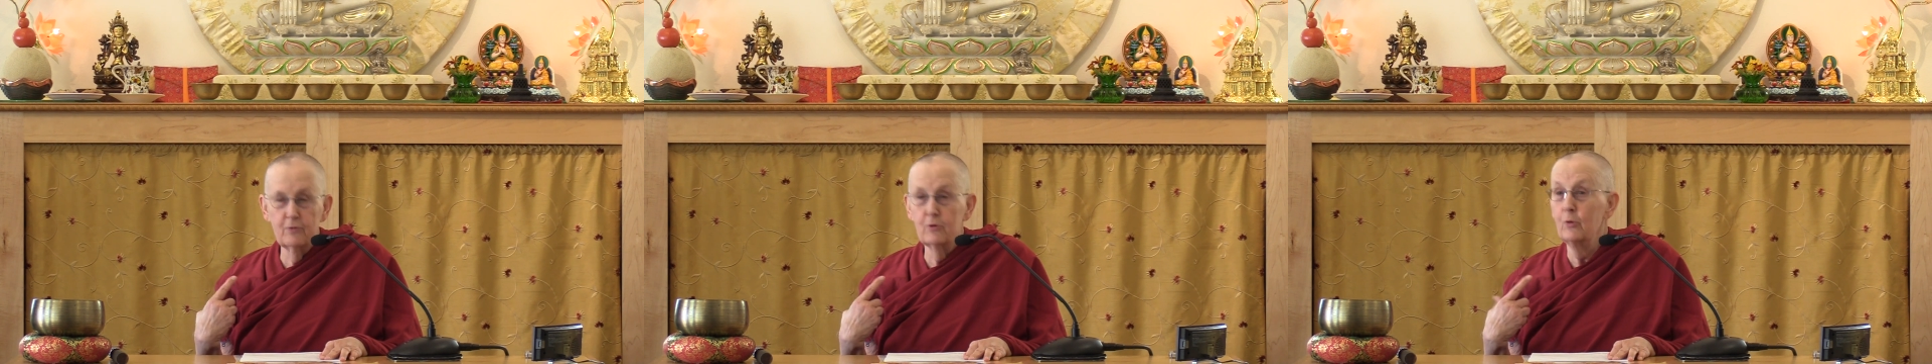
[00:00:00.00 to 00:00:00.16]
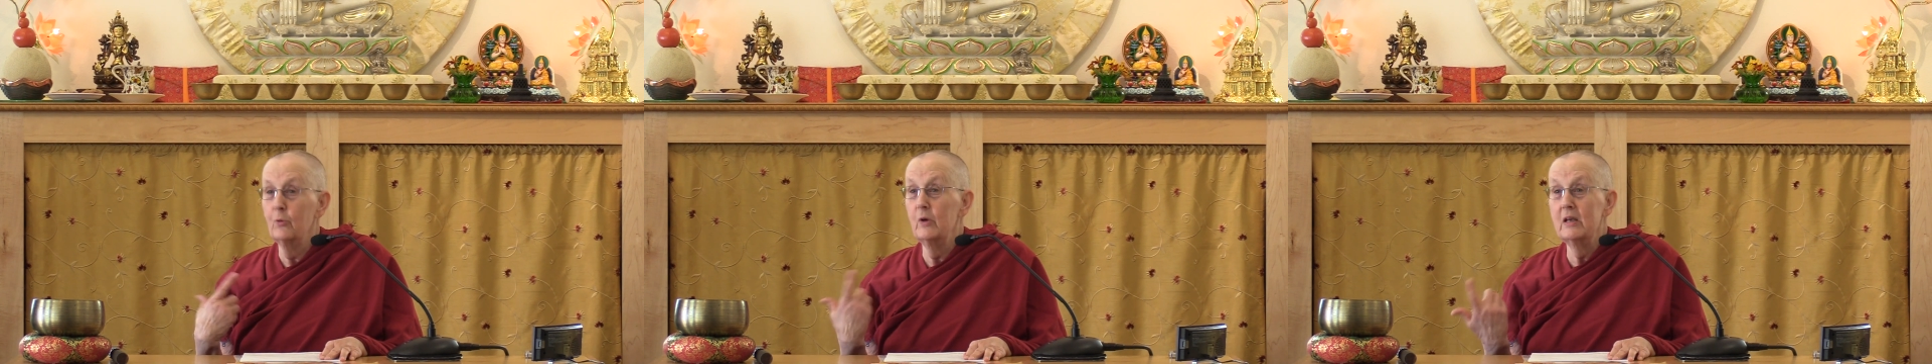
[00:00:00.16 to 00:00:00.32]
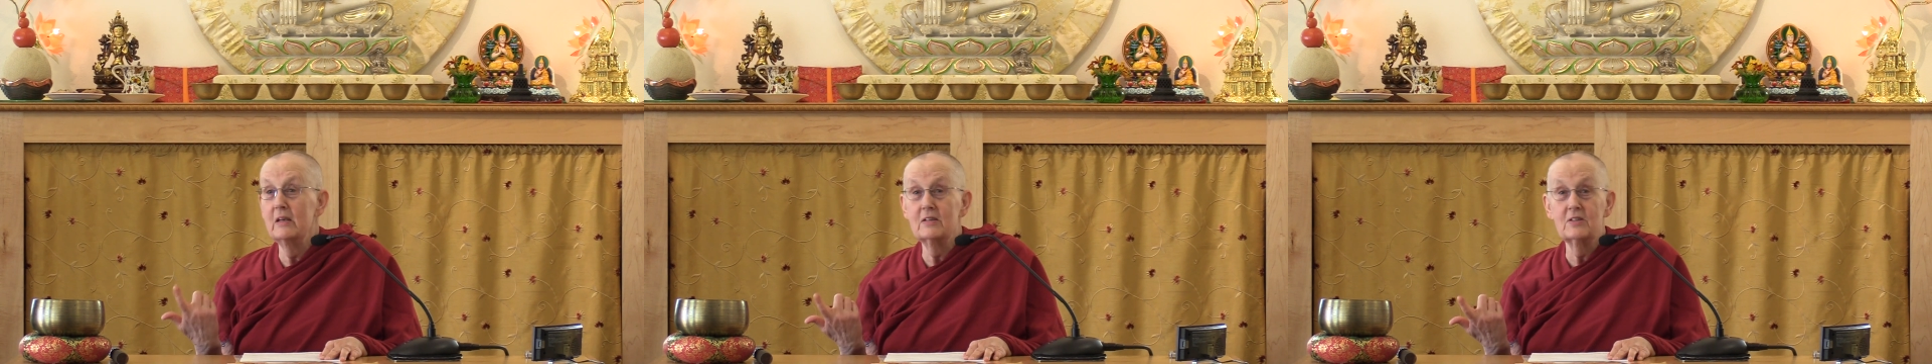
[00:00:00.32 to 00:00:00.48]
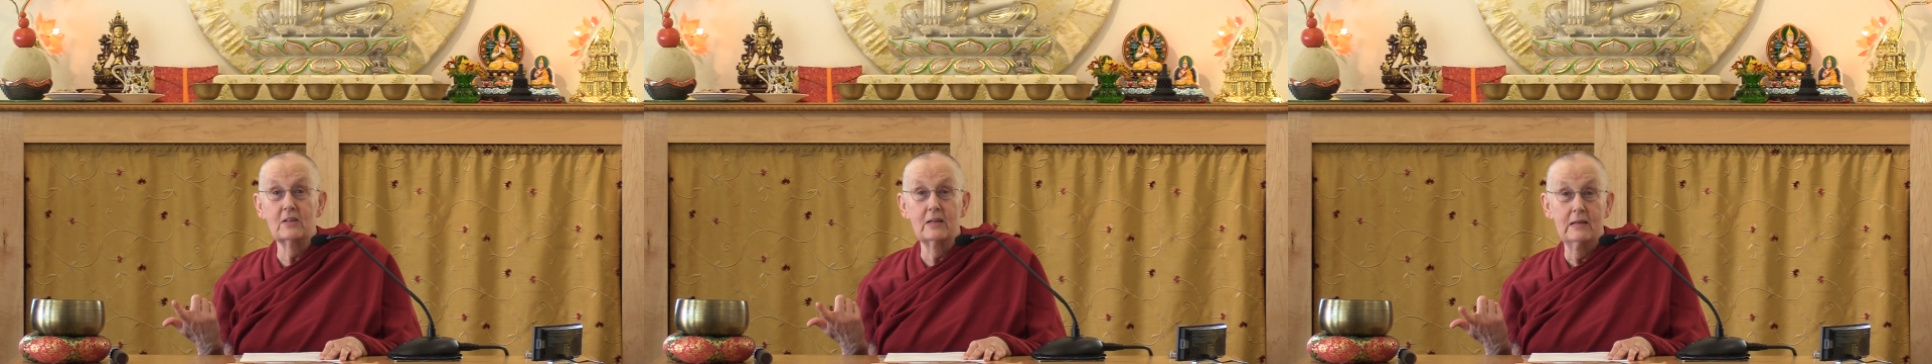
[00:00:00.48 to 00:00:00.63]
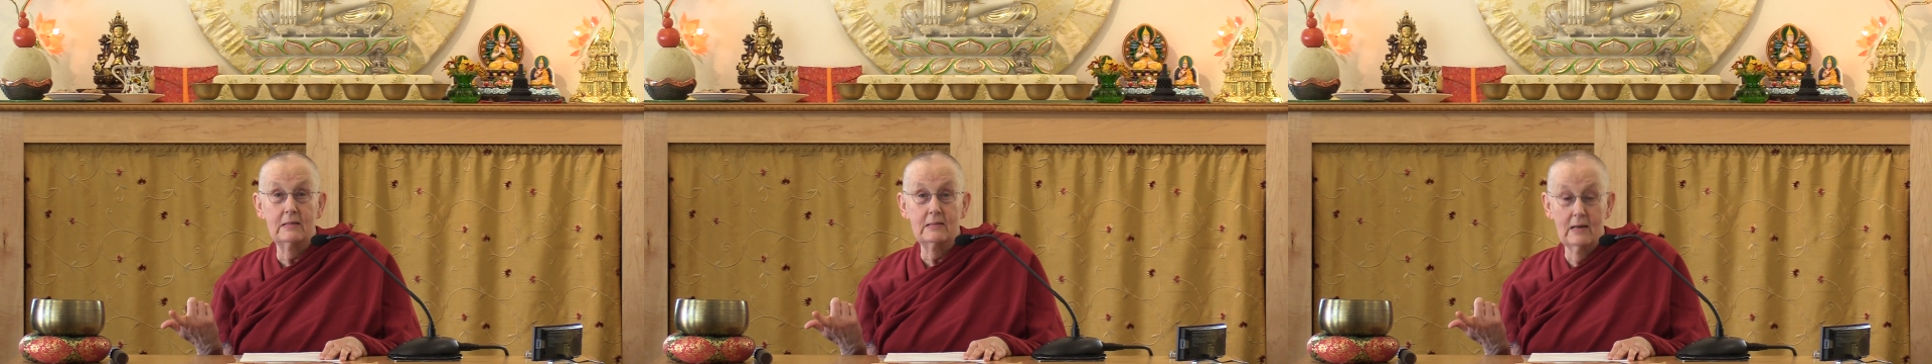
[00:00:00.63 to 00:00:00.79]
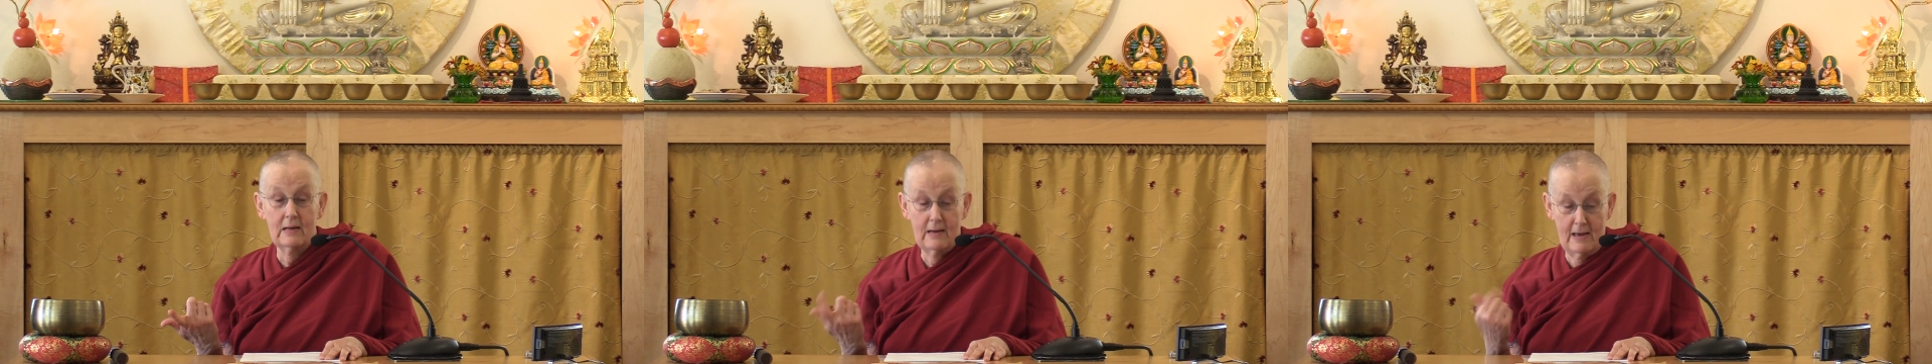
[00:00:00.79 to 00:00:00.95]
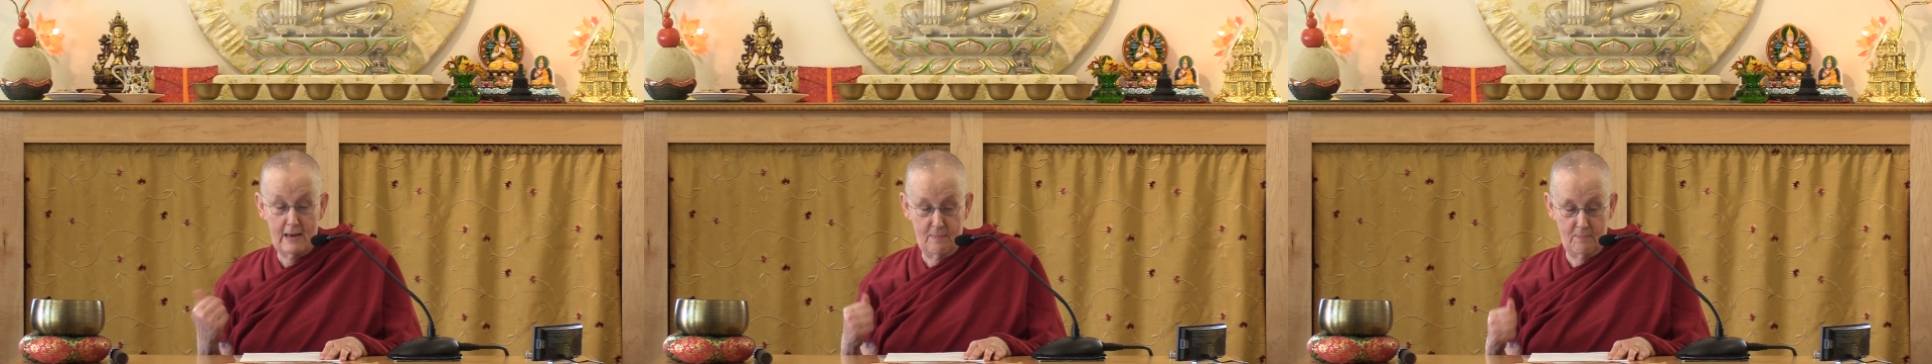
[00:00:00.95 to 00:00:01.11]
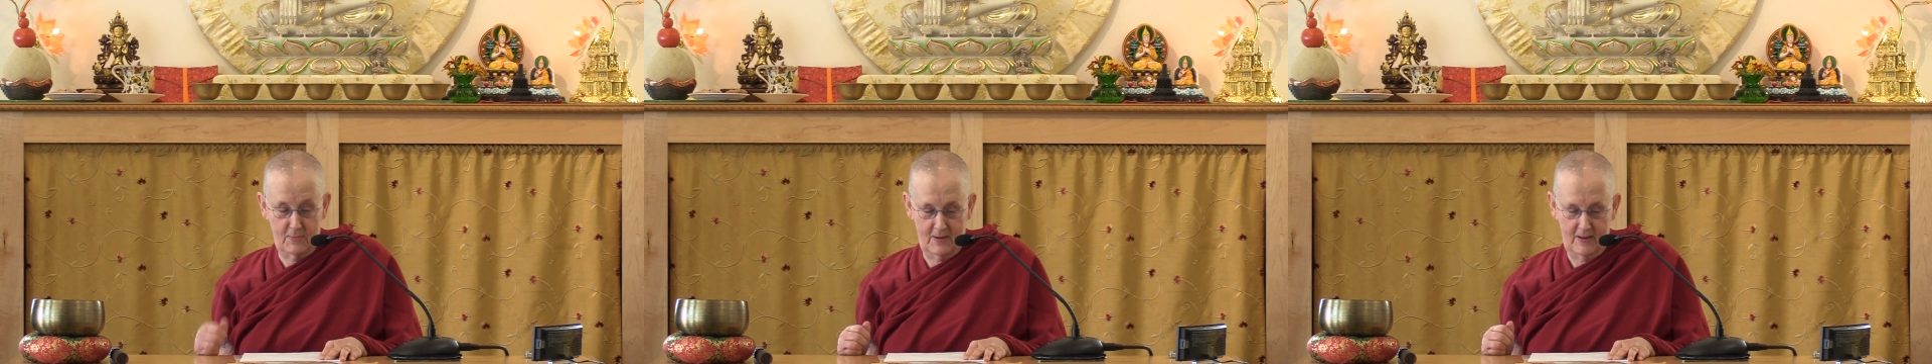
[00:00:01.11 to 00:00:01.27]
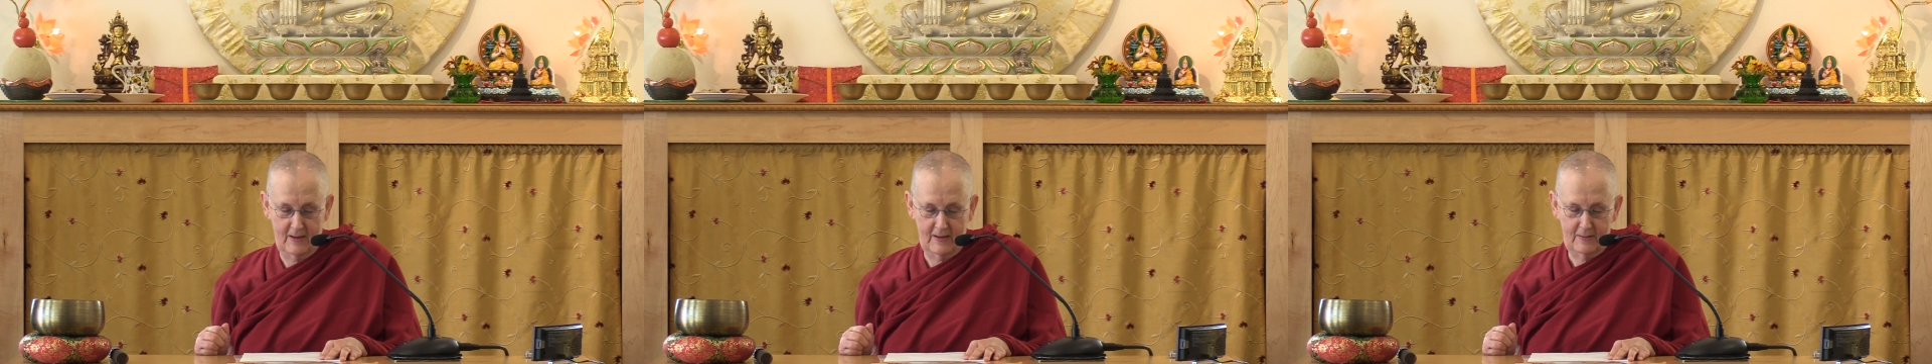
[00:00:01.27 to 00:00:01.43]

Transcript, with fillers: for weeks at a time.